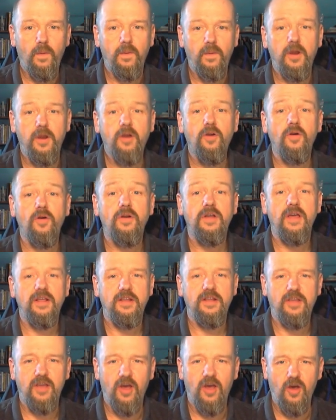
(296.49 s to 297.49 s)
you're going to
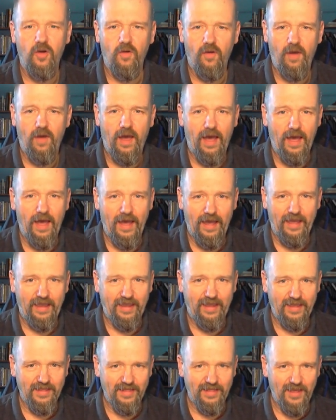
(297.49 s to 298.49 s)
go high
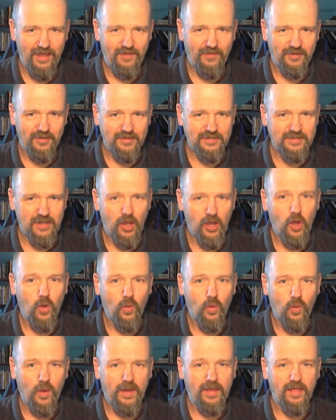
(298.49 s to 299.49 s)
in levels
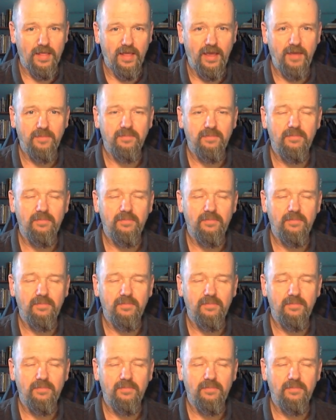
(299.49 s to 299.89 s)
quickly.